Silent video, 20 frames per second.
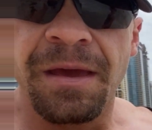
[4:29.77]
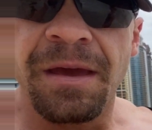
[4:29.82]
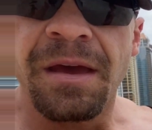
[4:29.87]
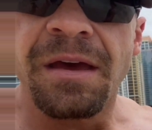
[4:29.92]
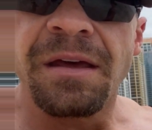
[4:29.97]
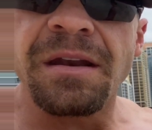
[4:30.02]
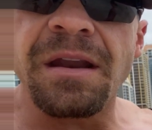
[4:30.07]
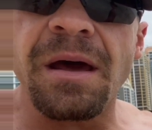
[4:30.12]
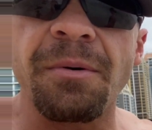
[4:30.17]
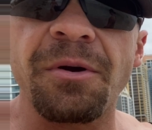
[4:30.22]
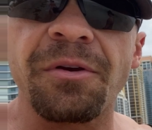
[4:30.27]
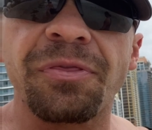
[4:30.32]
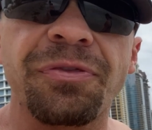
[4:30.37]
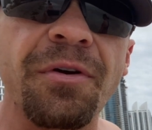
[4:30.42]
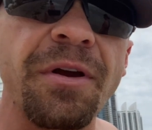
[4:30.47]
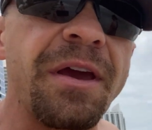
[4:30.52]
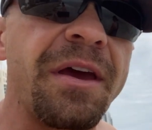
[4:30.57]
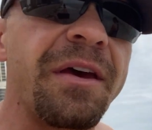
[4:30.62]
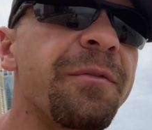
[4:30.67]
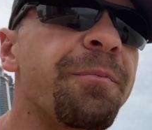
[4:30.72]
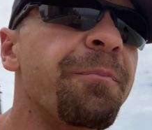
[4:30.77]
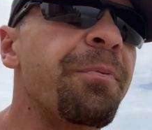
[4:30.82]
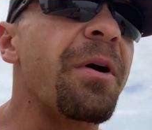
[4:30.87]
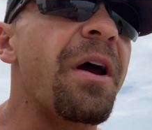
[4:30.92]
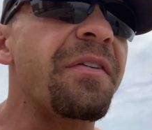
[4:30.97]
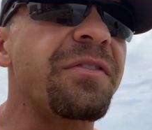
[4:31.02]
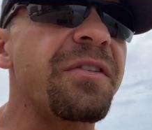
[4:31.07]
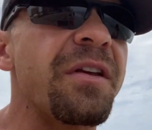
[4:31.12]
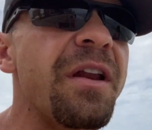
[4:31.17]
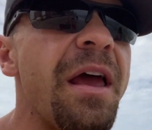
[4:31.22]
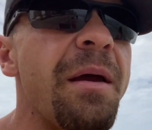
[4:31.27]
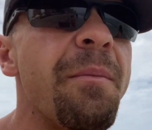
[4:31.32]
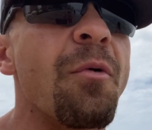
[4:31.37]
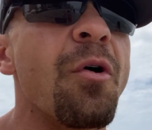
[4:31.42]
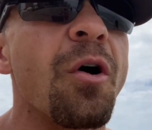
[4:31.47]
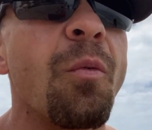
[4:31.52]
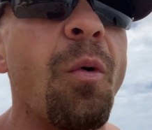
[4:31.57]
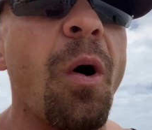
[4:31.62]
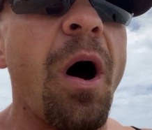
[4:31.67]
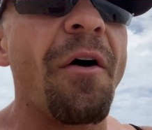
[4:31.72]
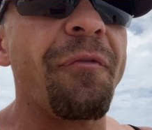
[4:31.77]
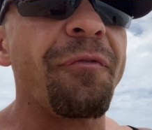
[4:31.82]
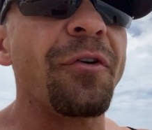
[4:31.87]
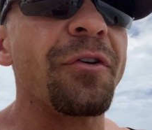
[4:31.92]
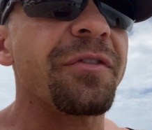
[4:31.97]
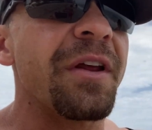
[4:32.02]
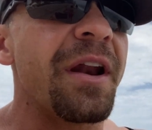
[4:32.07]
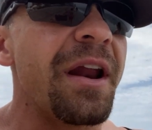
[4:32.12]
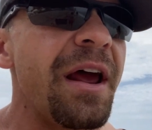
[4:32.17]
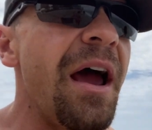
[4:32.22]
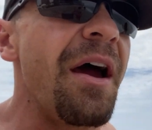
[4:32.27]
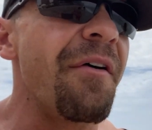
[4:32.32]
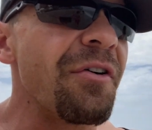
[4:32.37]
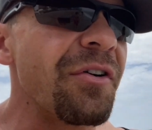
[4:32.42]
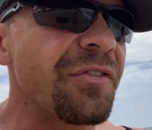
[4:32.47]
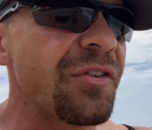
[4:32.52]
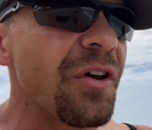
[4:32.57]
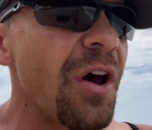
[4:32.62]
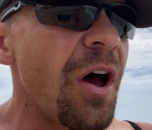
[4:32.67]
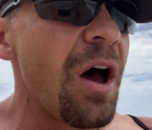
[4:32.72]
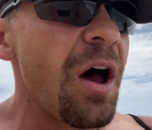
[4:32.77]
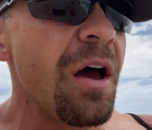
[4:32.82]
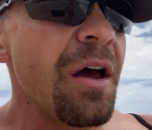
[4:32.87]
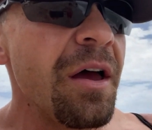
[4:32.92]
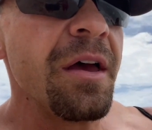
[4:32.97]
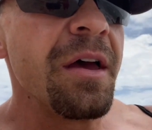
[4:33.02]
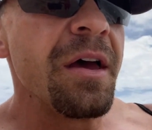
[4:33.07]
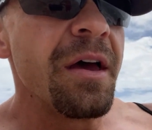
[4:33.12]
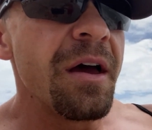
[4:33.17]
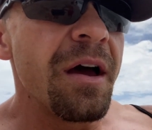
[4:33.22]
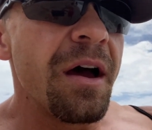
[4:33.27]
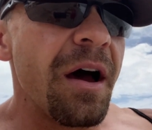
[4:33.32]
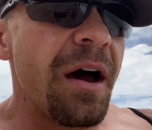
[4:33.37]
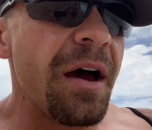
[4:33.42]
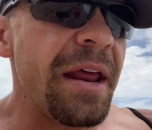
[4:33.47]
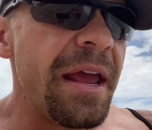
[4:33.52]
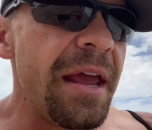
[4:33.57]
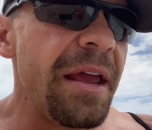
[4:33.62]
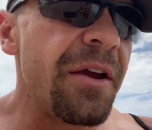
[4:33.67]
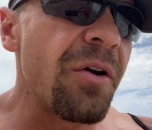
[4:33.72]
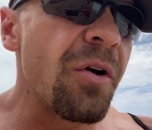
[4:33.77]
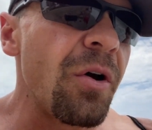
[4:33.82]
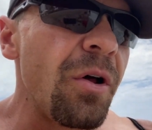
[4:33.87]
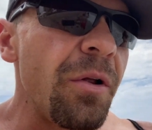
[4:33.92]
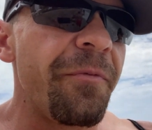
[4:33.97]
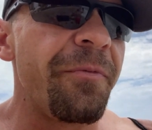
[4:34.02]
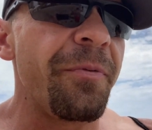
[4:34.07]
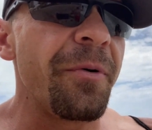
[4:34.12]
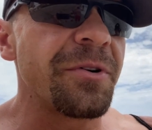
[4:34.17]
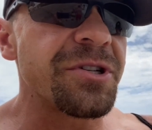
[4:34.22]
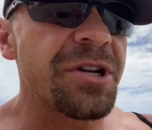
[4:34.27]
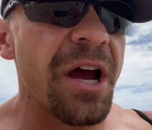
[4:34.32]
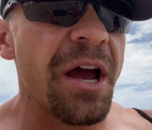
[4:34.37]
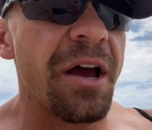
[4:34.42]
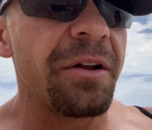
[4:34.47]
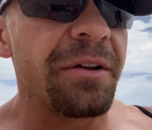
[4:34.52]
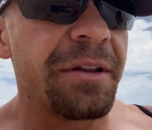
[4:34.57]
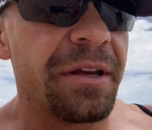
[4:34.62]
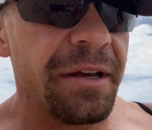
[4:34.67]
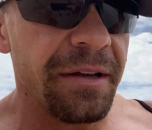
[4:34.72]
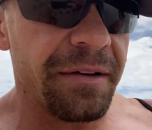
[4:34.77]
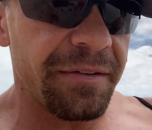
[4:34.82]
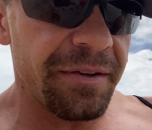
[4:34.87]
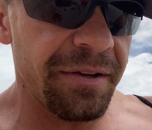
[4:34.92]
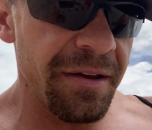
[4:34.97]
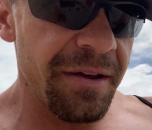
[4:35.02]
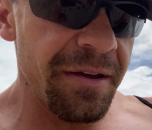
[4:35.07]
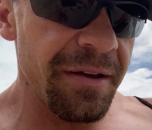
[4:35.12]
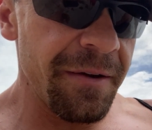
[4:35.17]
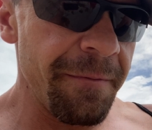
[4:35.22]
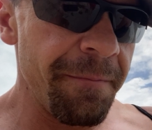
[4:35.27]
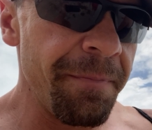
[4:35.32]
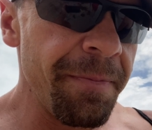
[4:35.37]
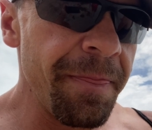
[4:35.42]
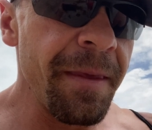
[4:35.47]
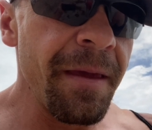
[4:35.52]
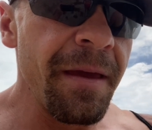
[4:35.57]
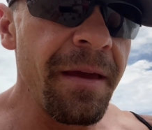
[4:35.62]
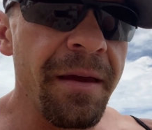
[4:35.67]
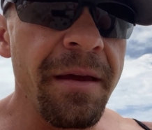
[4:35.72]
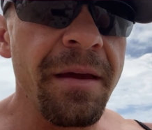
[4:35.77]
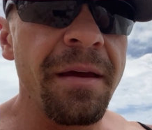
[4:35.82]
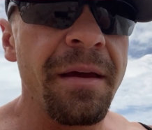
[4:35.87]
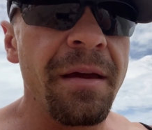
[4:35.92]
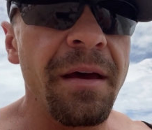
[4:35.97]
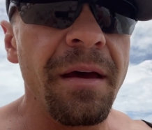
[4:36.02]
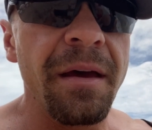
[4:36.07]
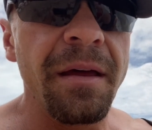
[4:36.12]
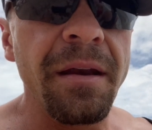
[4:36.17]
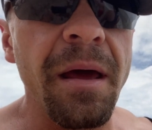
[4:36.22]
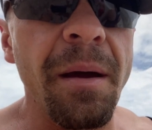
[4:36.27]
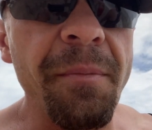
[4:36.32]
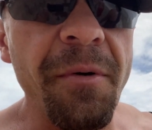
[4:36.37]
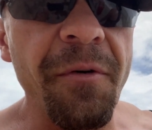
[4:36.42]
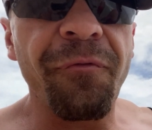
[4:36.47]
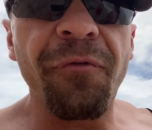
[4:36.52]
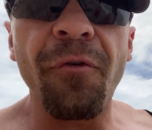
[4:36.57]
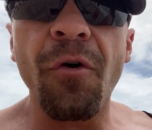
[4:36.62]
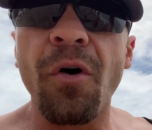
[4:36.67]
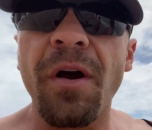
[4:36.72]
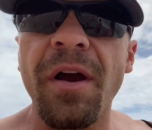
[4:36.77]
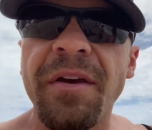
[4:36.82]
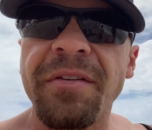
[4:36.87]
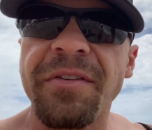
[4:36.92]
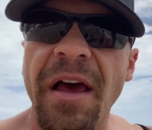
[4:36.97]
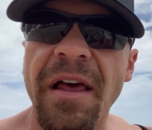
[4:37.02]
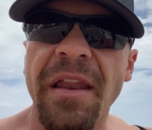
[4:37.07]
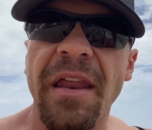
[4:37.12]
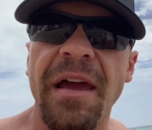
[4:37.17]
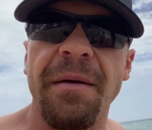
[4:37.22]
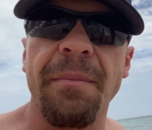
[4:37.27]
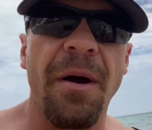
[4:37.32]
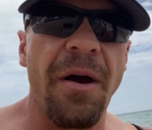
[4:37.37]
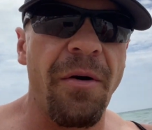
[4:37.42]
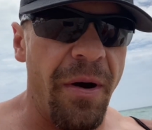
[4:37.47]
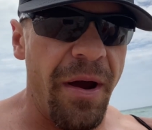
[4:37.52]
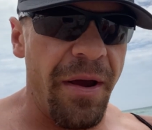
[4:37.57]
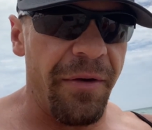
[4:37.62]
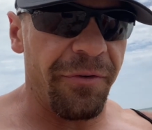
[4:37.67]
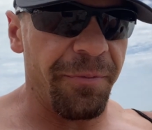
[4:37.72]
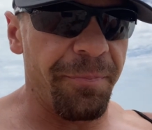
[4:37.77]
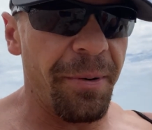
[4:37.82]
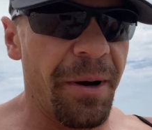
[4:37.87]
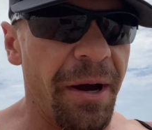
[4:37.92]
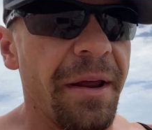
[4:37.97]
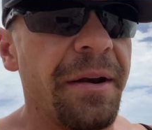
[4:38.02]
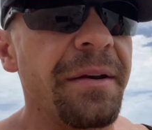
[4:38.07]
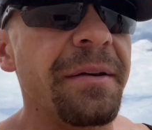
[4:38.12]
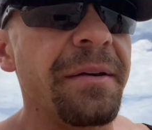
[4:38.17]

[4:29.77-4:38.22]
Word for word: Number three is Preston ate more waffles than I ever saw an eight-year-old child eat. Number four is I like my wife's butt.